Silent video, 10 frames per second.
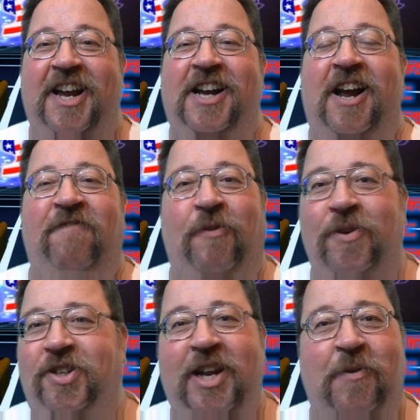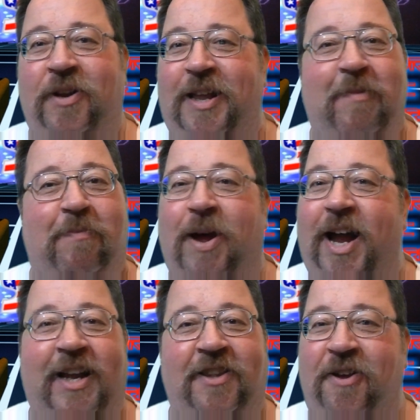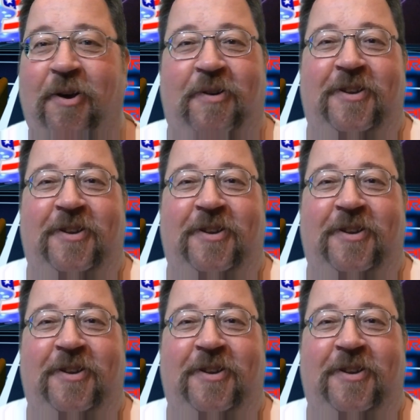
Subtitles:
Unfortunately, he wouldn't let me buy it, though.